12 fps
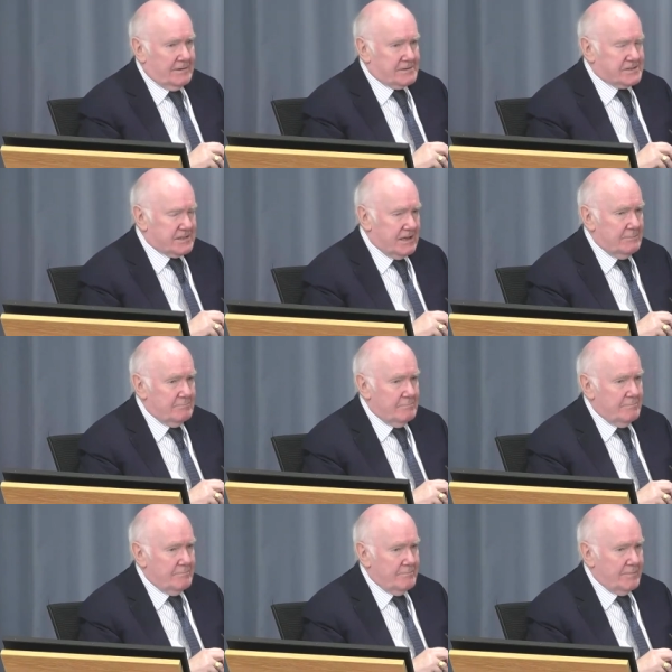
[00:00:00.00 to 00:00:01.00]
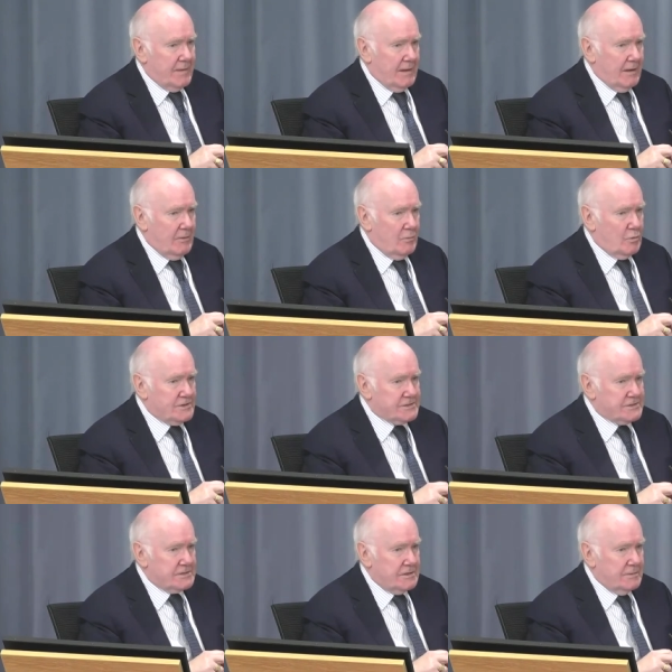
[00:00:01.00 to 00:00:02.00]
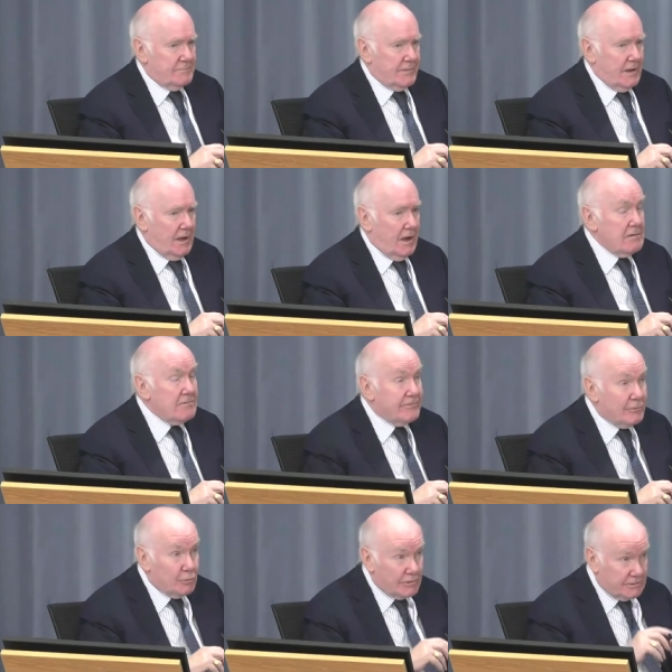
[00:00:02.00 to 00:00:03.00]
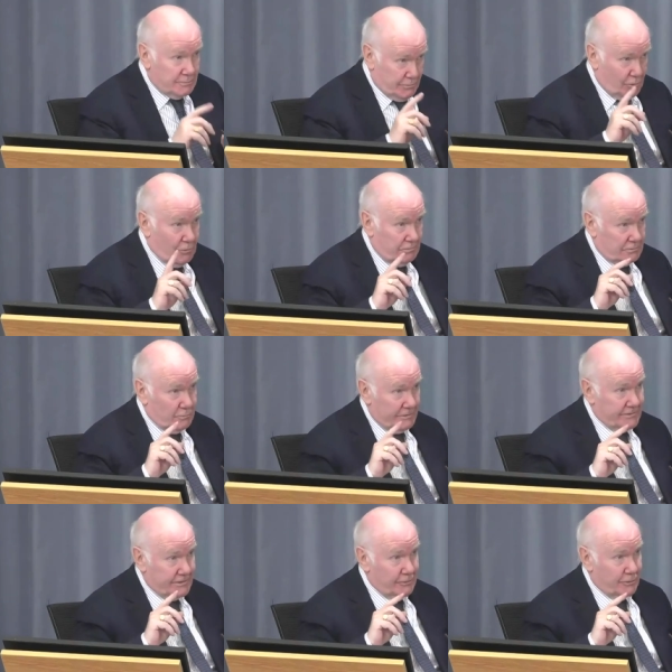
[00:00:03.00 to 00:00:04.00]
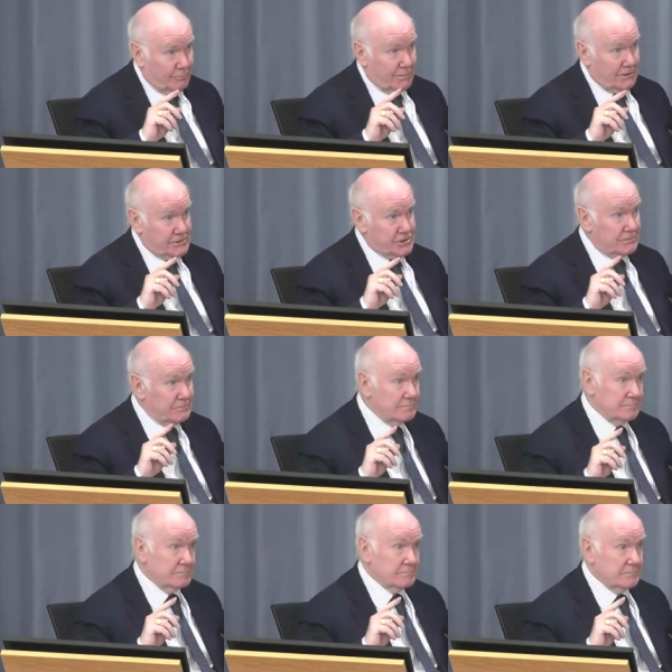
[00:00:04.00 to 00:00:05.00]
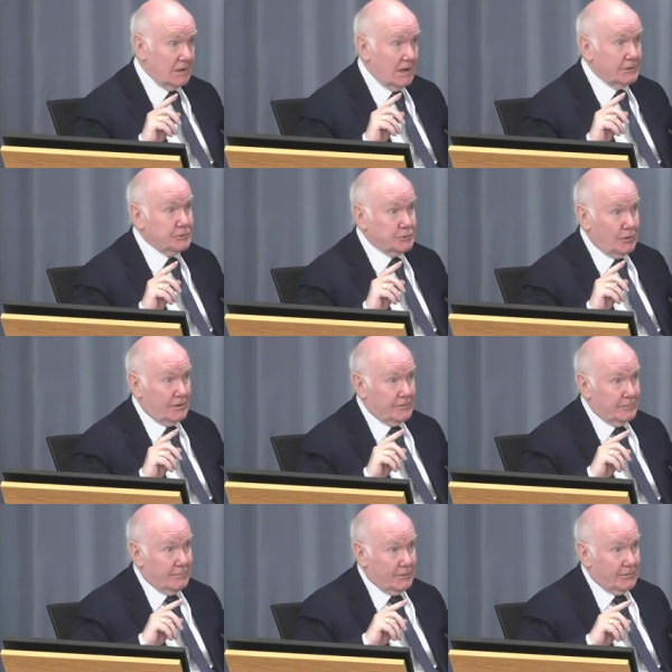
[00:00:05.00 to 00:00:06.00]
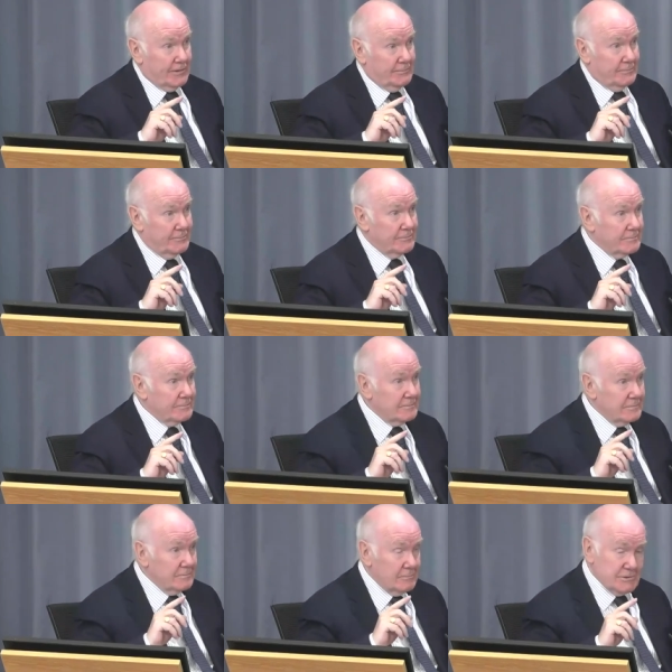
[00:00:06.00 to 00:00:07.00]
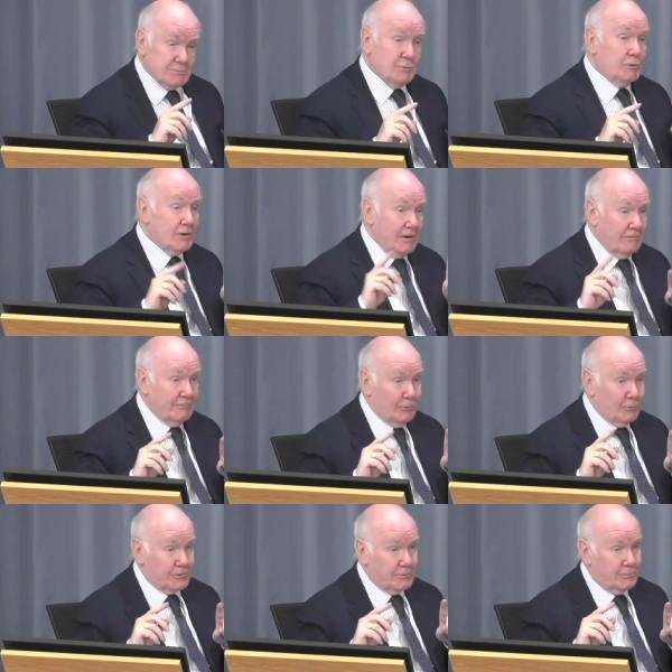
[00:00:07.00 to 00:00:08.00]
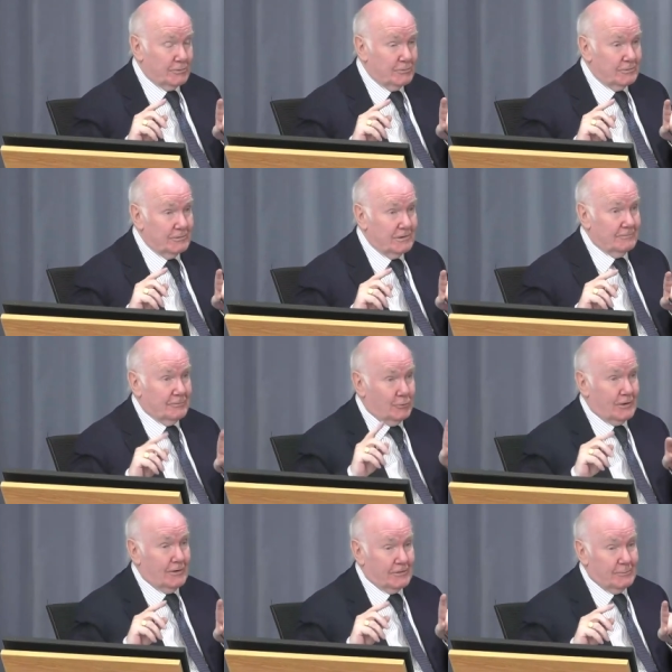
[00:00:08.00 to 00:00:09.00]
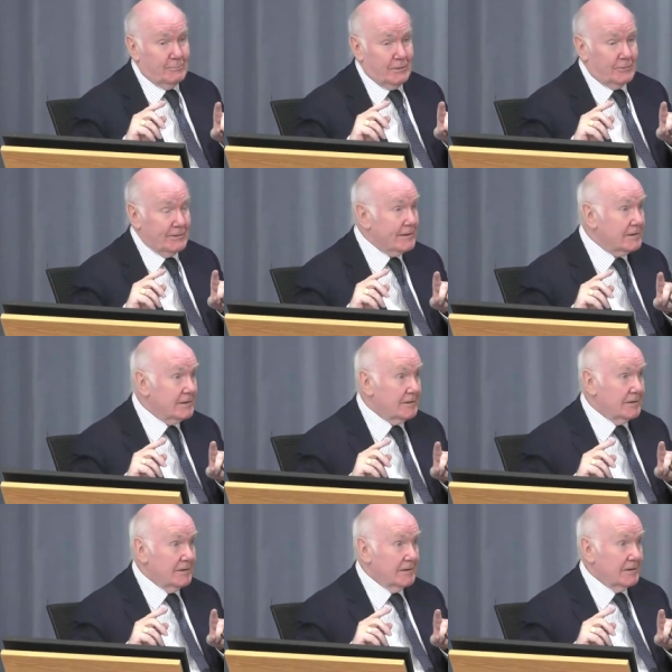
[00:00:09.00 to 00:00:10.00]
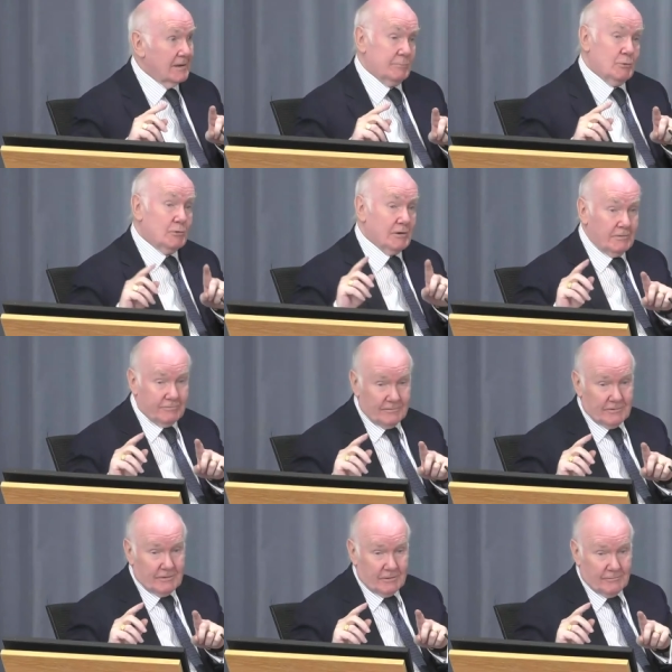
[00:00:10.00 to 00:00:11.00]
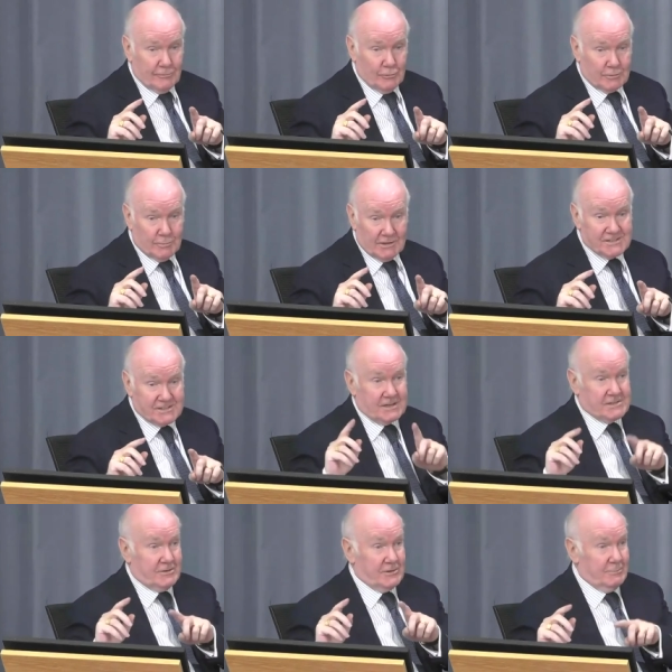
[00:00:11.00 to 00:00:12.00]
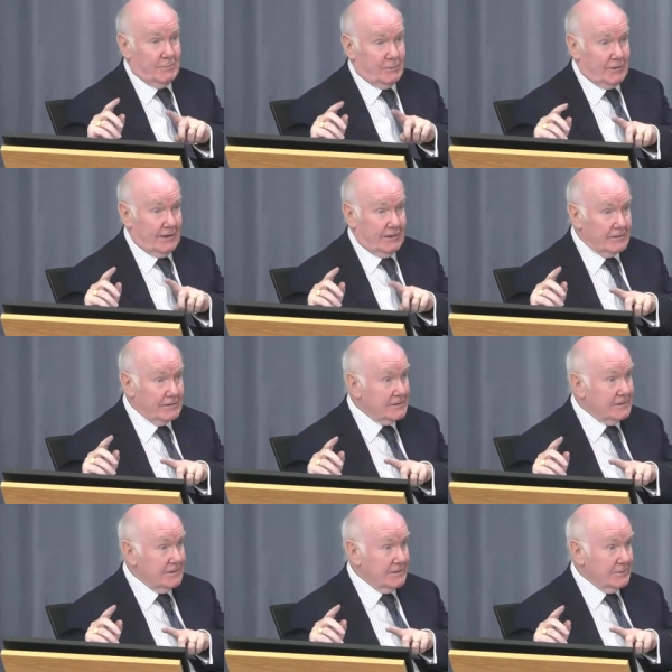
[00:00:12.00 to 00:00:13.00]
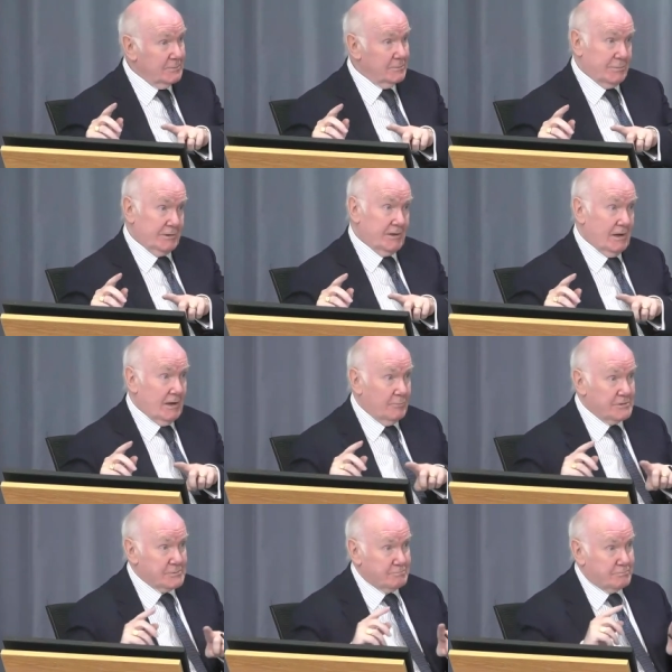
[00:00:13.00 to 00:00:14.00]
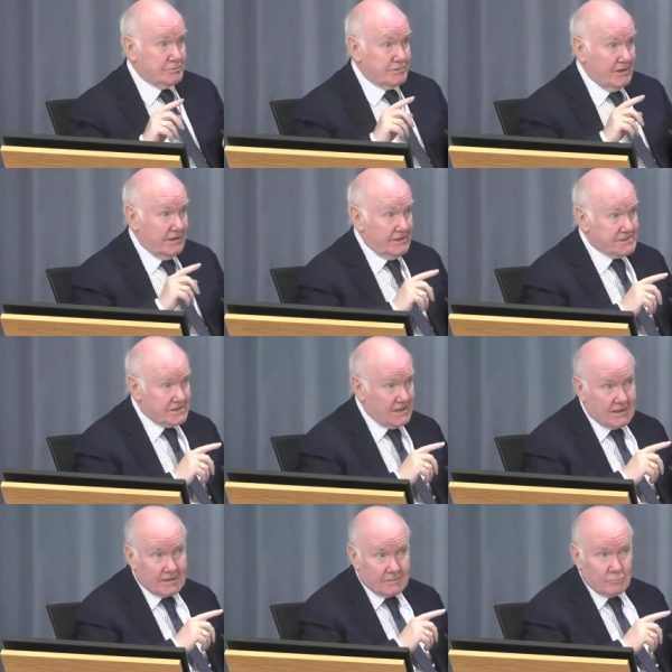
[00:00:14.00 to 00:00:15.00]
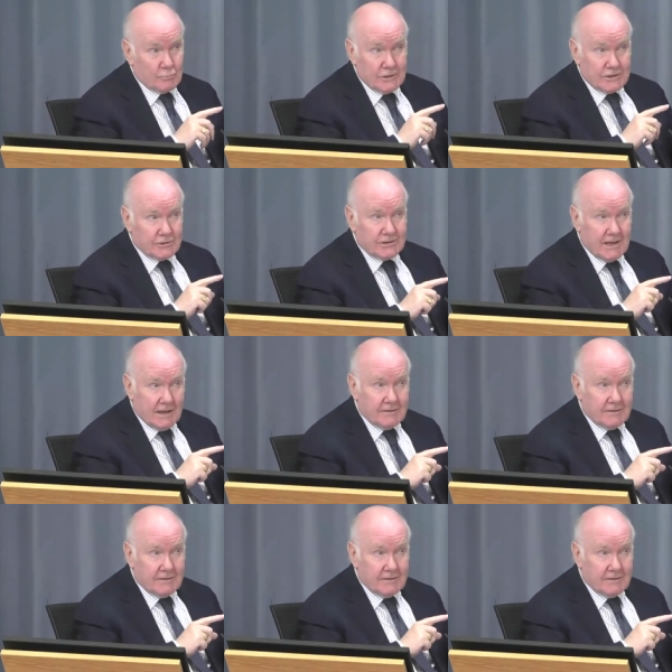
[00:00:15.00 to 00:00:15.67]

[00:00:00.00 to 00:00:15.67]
the scheme was unaffordable within our budget at 200 million, was more unaffordable at 400 million, and more un unaffordable at 600 million. But I was pretty certain we could